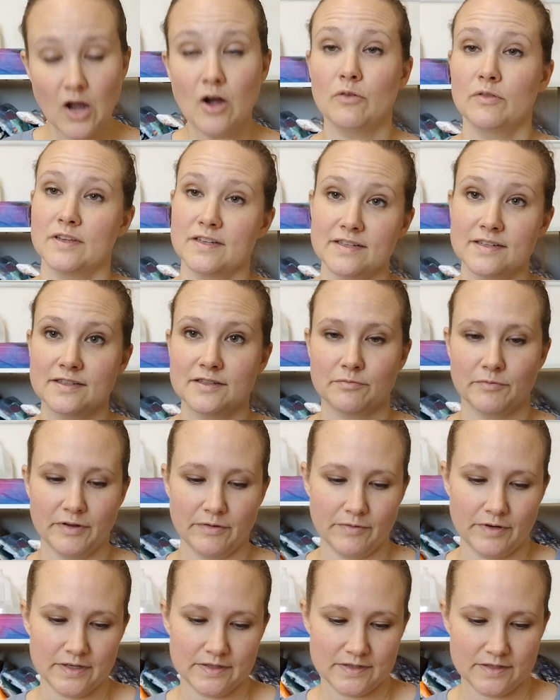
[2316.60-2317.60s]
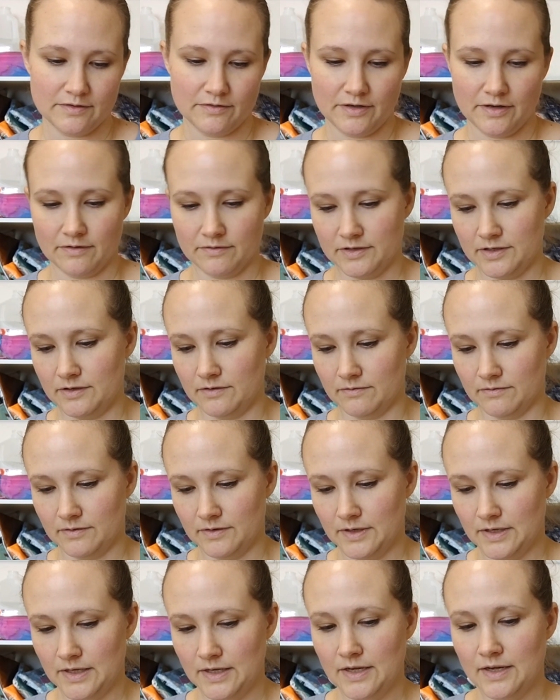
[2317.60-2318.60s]
Oh, this is Sweet Wing Studio too.
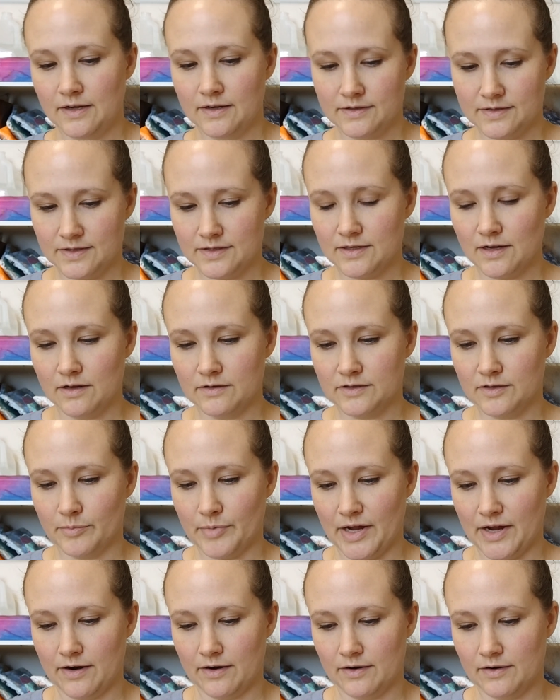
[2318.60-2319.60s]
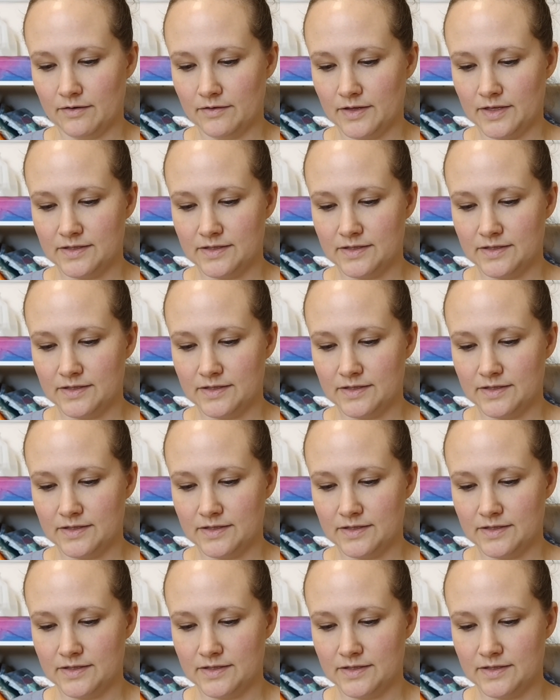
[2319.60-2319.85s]
This is also by her.